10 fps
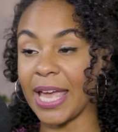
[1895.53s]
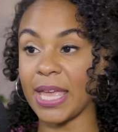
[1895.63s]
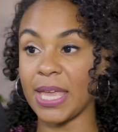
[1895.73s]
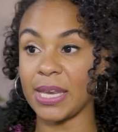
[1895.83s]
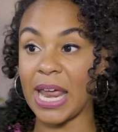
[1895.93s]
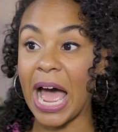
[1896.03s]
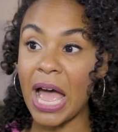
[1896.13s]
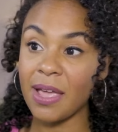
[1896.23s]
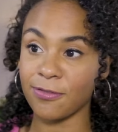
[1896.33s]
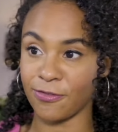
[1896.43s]
And
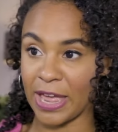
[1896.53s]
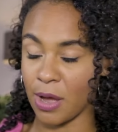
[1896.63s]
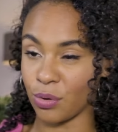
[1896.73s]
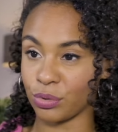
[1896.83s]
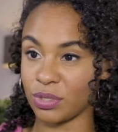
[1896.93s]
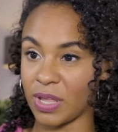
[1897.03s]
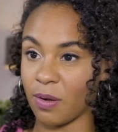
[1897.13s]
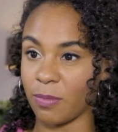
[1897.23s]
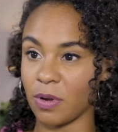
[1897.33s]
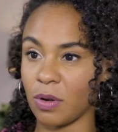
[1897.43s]
i found
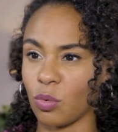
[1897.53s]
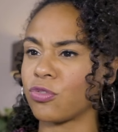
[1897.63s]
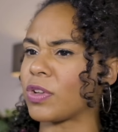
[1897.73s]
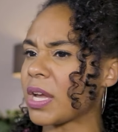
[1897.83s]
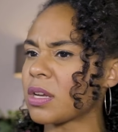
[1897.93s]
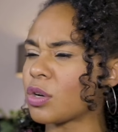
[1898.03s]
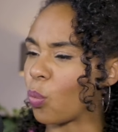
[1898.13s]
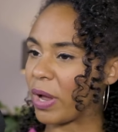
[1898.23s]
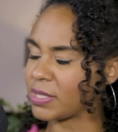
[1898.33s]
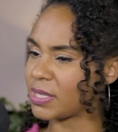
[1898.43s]
that flying on a
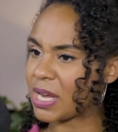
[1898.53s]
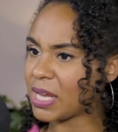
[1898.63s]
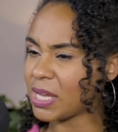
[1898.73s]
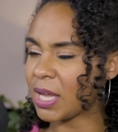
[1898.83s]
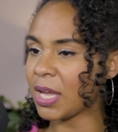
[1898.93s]
Wednesday,